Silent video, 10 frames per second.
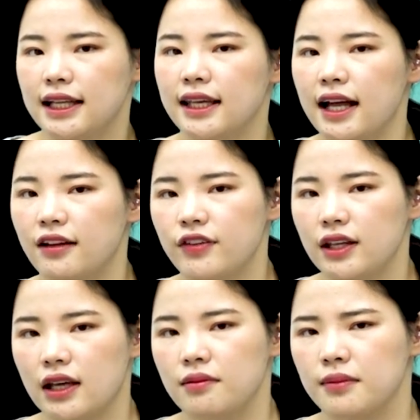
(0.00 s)
and Kelvin
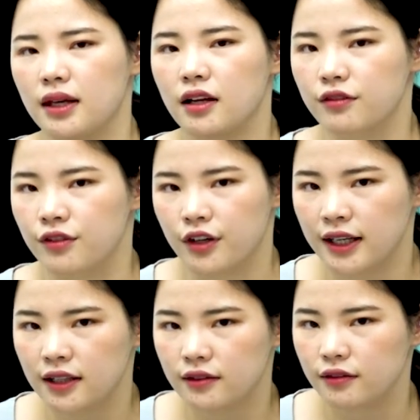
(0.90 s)
can be
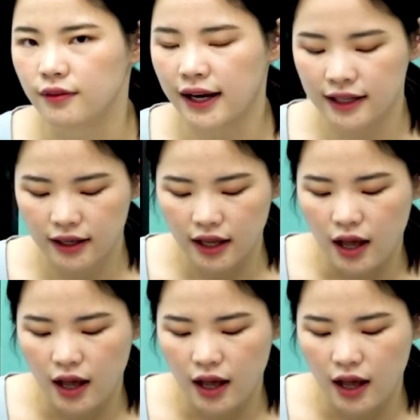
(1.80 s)
converted, right?